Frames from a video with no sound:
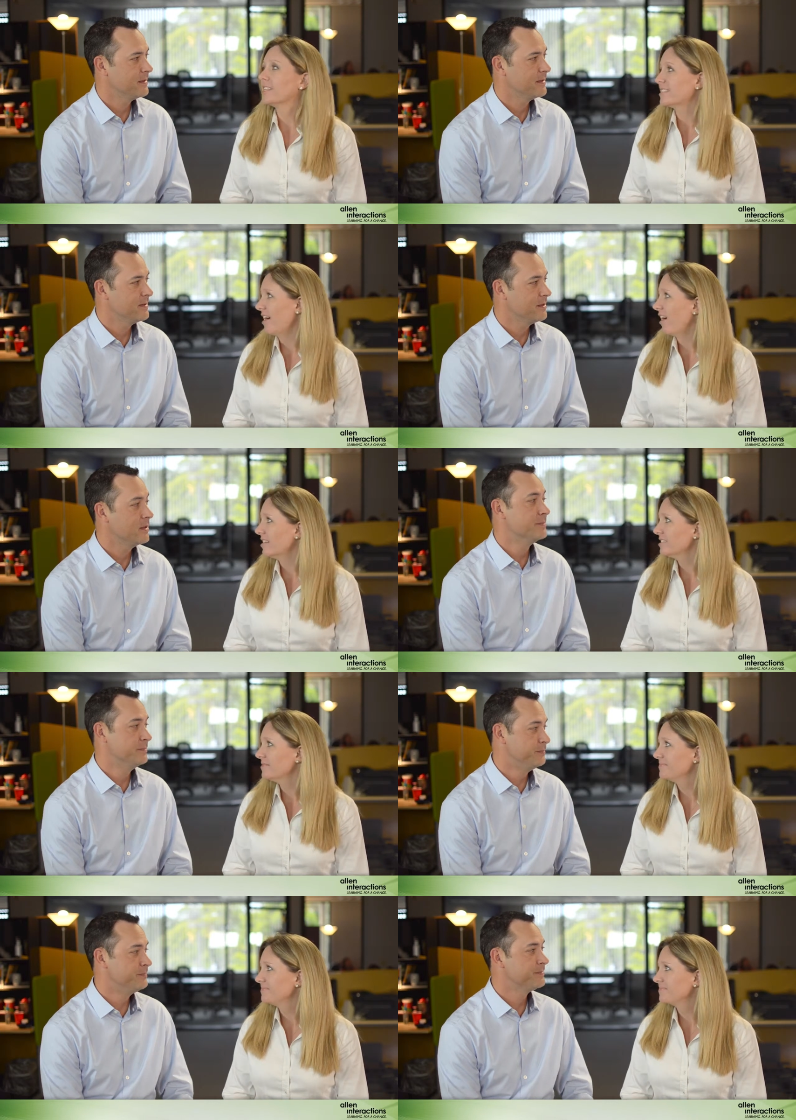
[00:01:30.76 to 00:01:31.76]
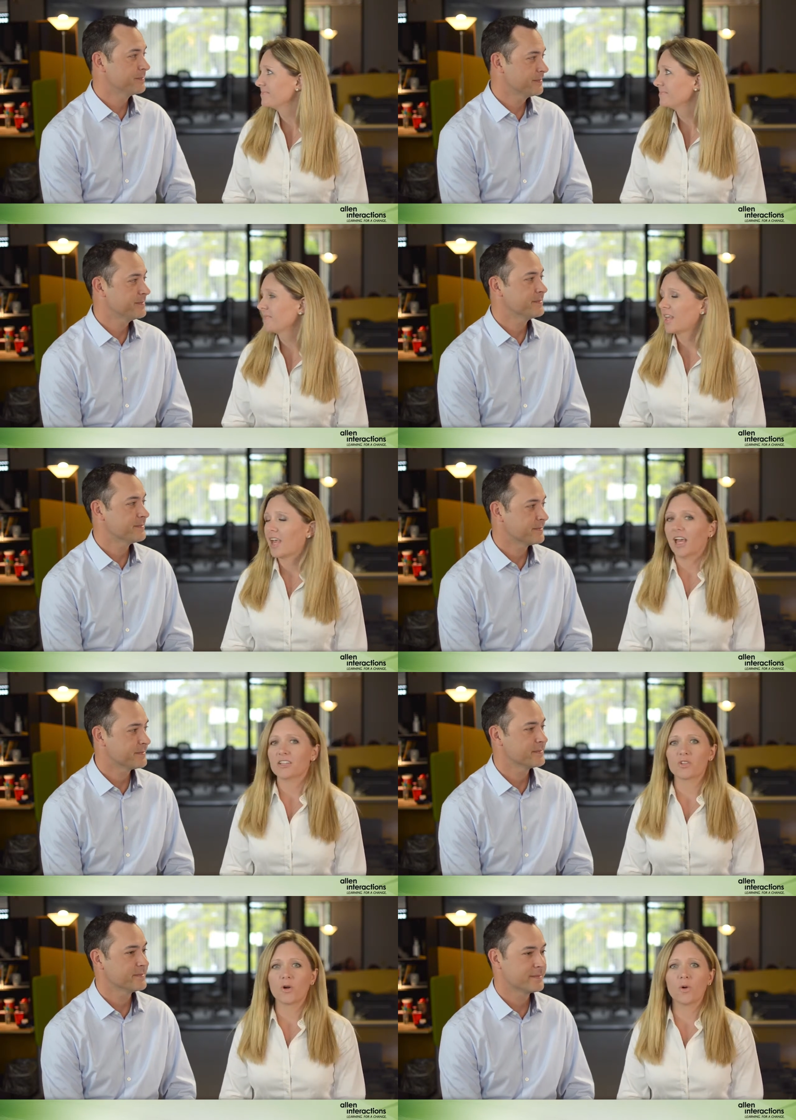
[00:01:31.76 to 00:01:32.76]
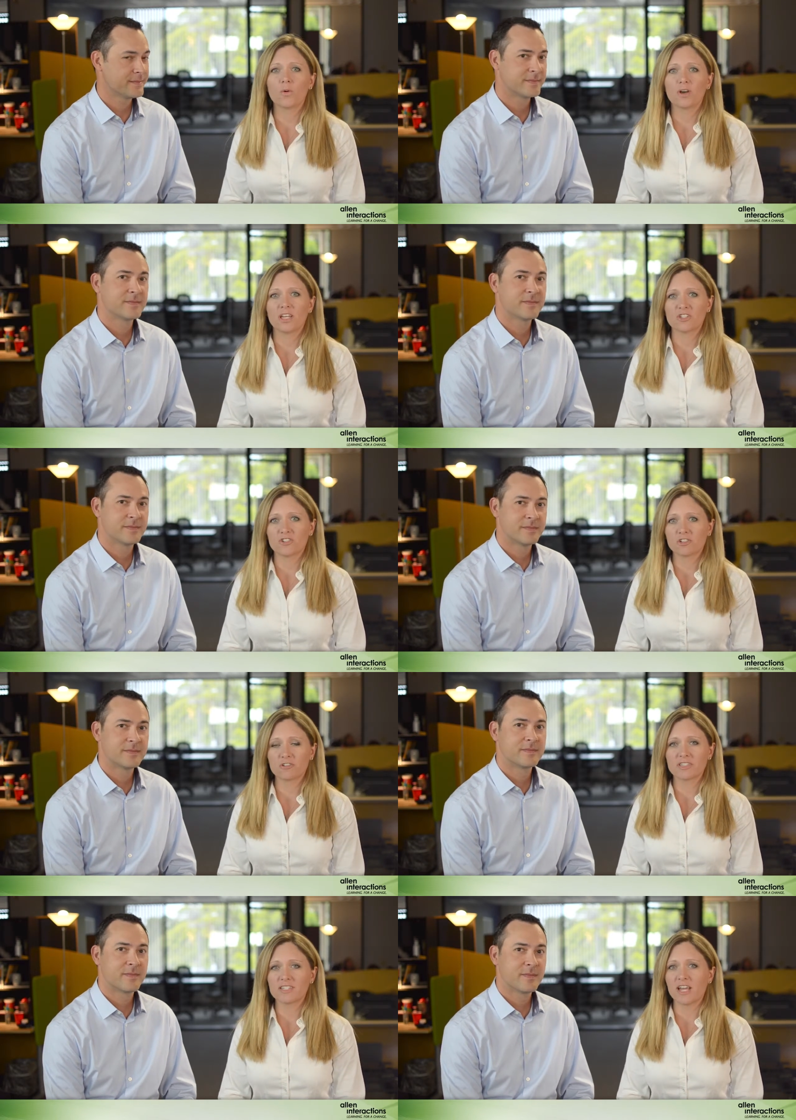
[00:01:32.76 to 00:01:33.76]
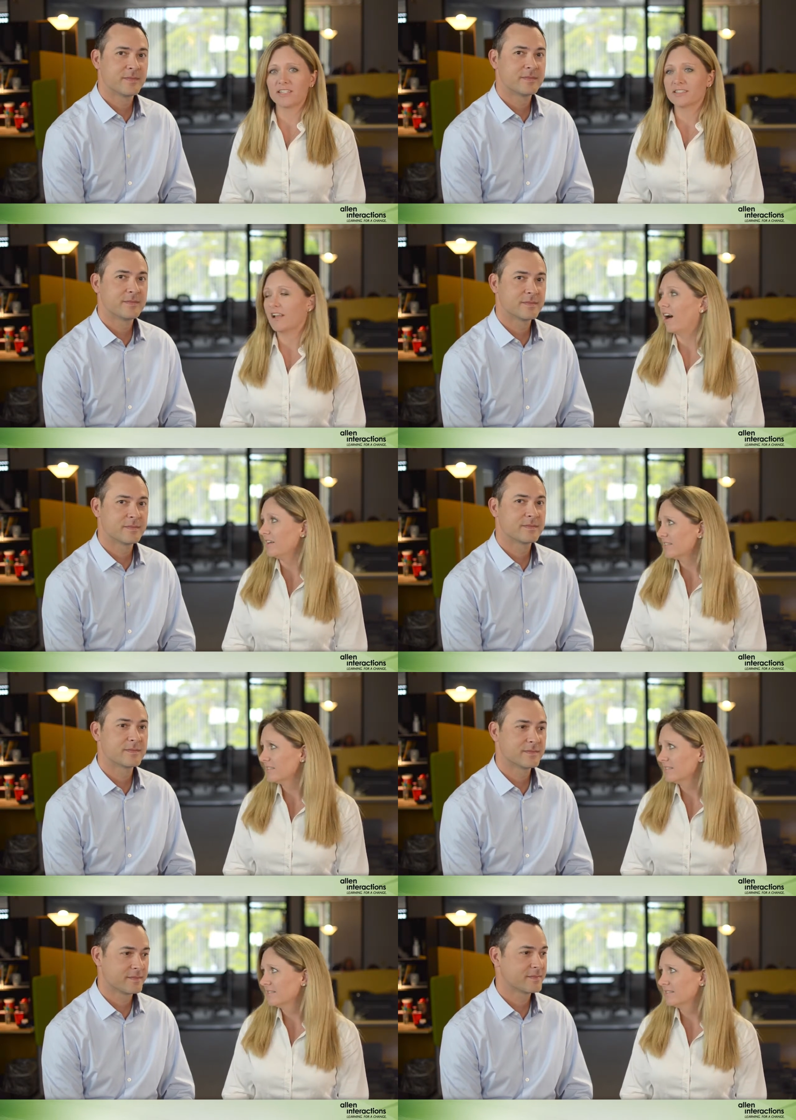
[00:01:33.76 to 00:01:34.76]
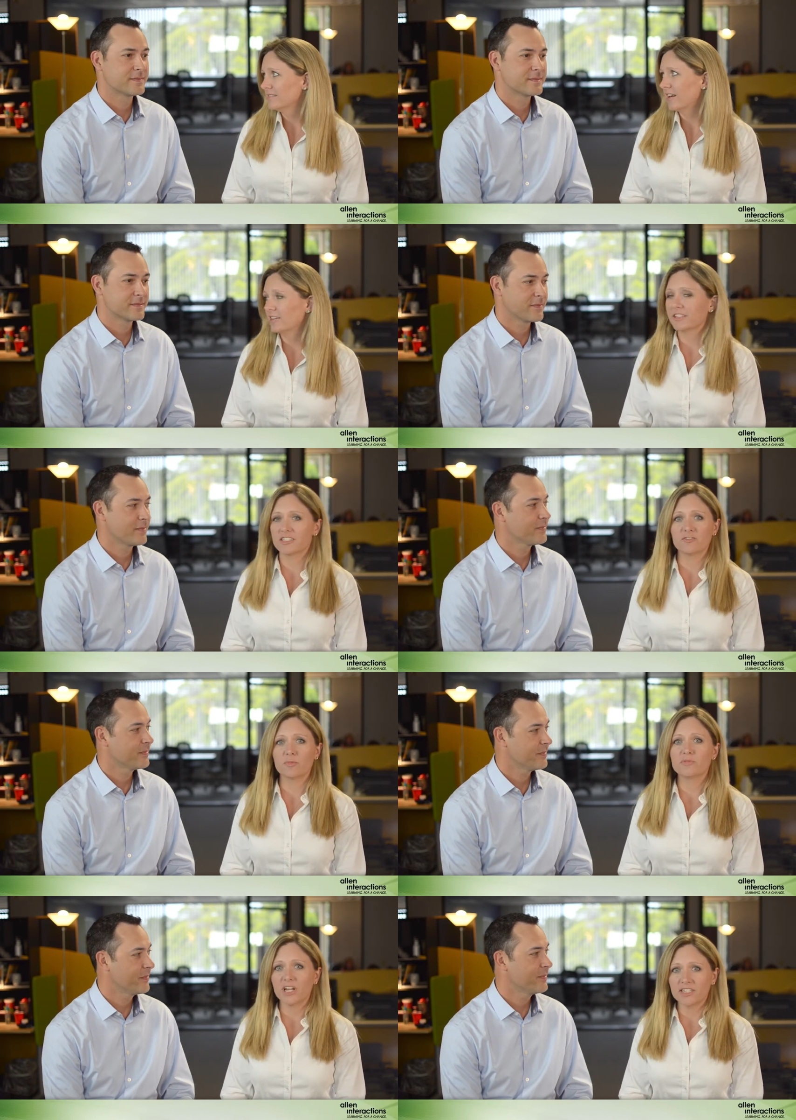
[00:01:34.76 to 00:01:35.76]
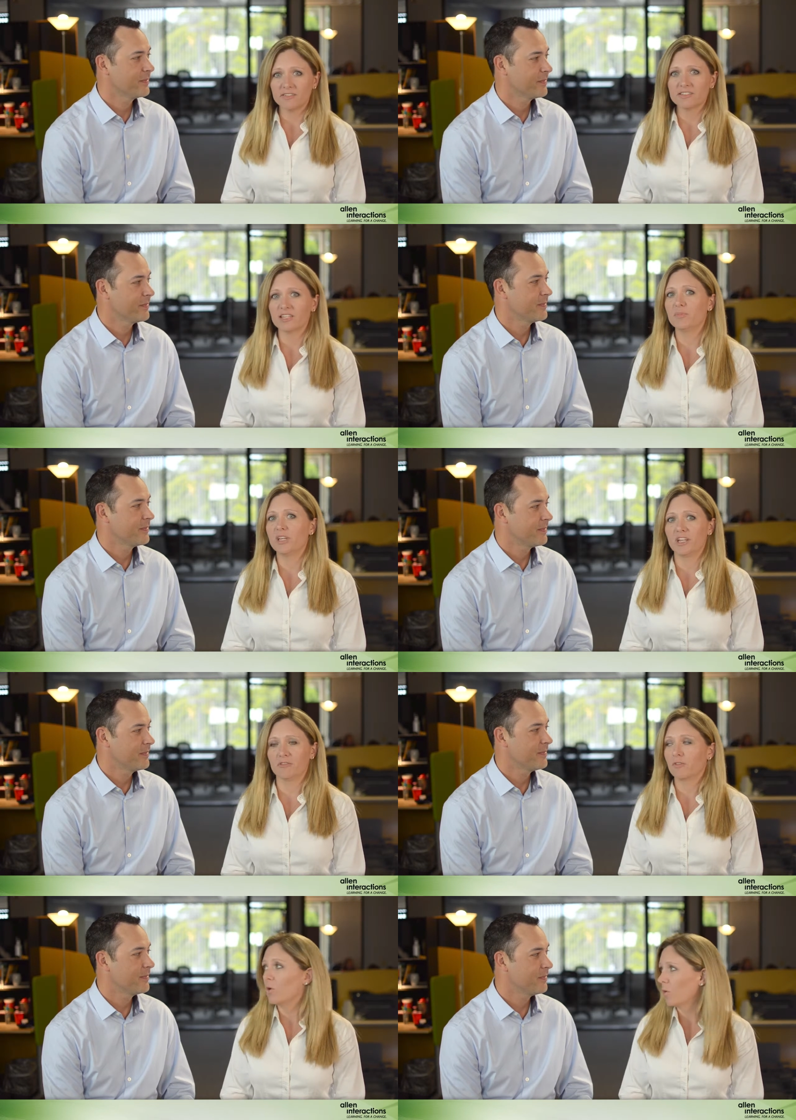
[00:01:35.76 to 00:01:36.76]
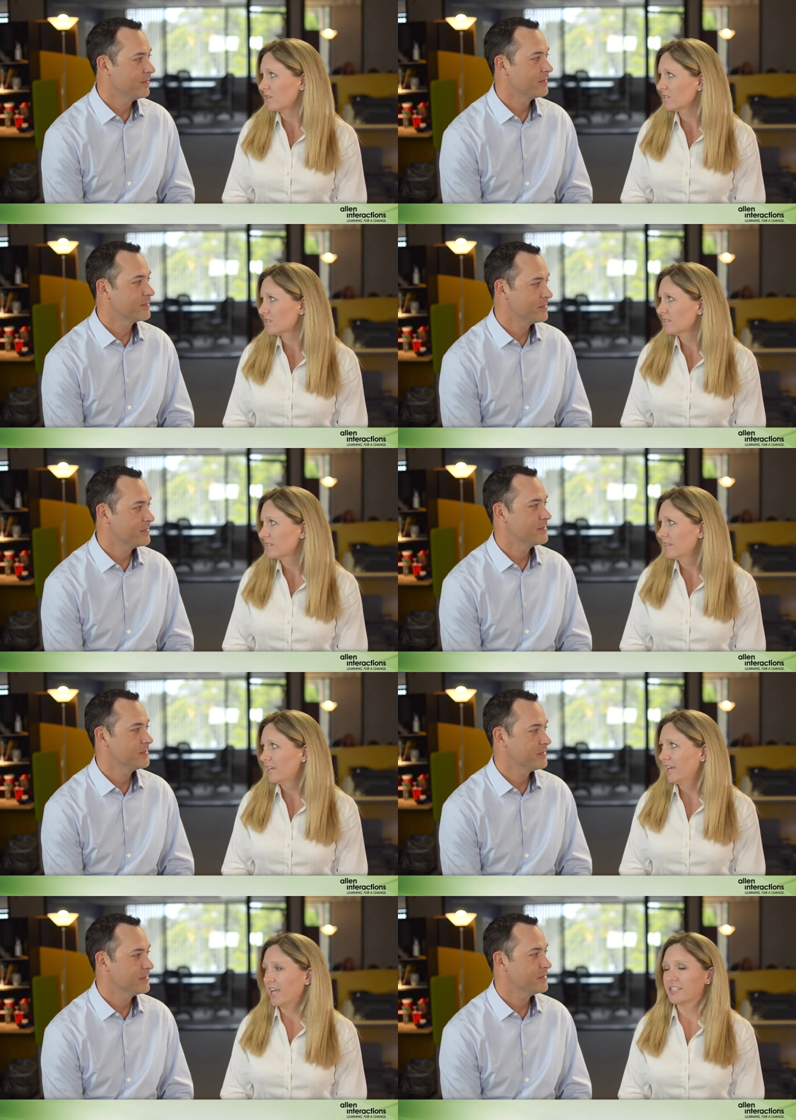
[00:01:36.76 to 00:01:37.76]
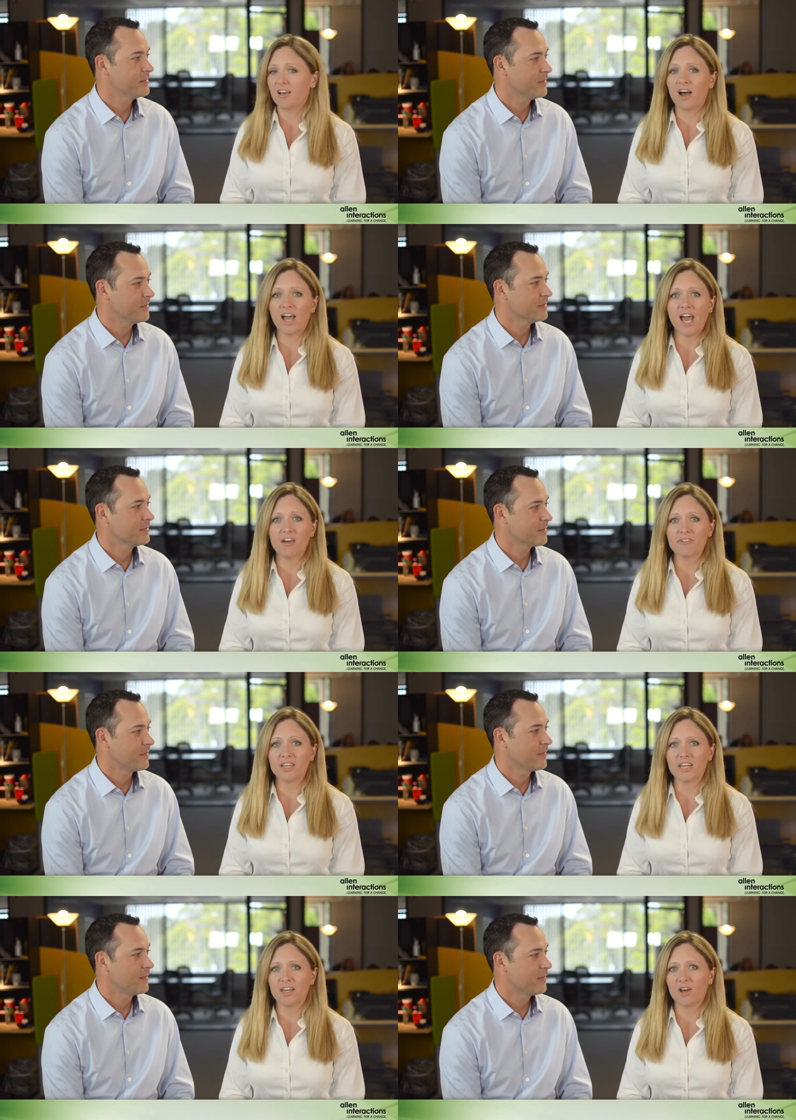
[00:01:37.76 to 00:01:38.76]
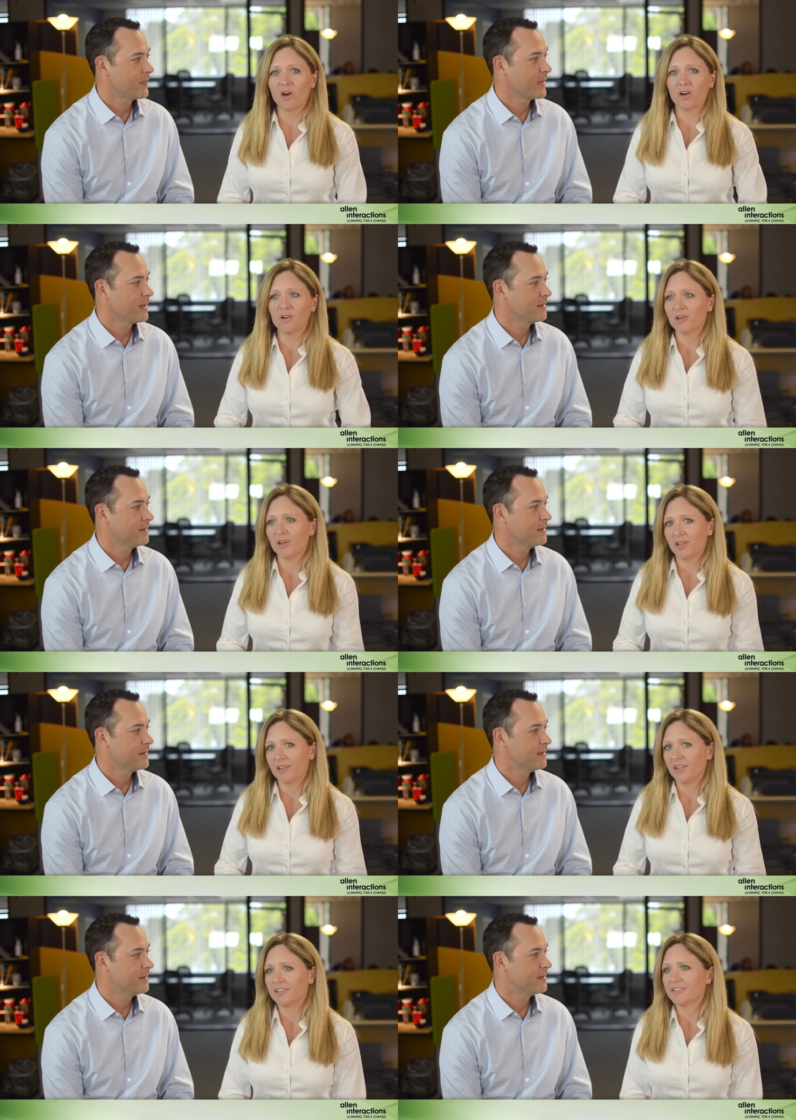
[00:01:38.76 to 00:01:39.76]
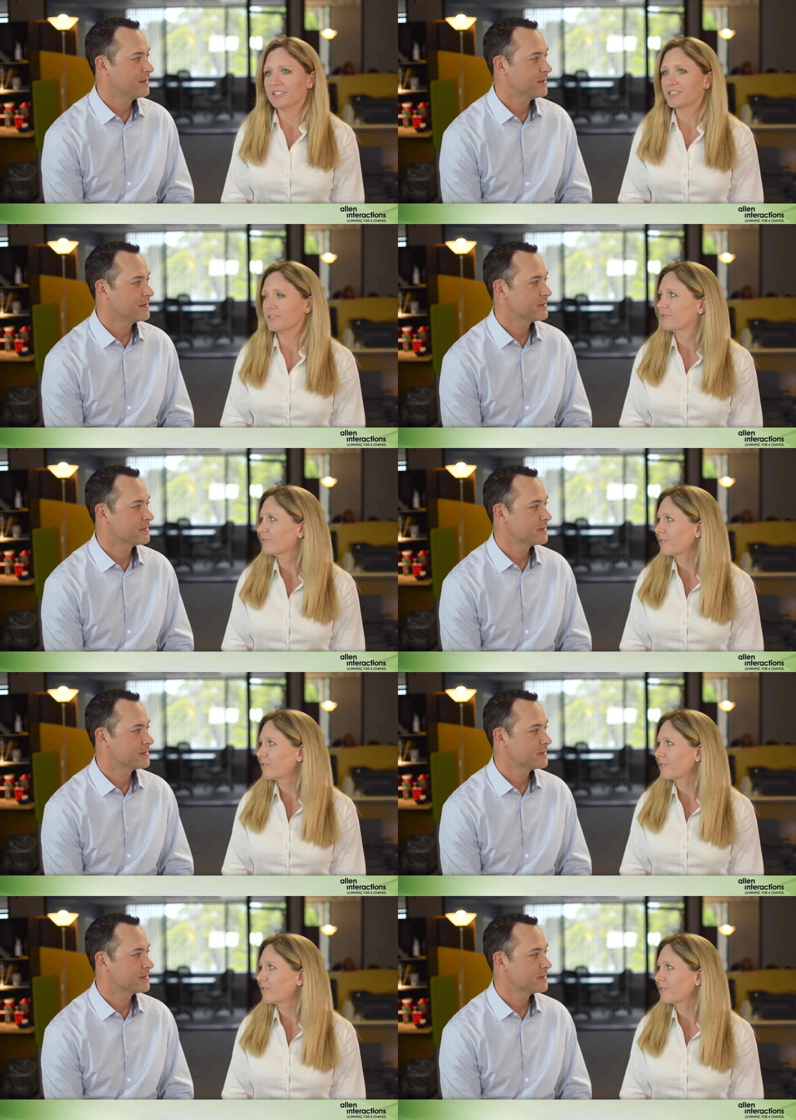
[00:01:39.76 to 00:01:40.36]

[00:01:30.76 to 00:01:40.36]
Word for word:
Speaker 1: it's not. Mm-hmm. And so, instructional design is not a list of objectives at the beginning of a course. It's not having a, a list of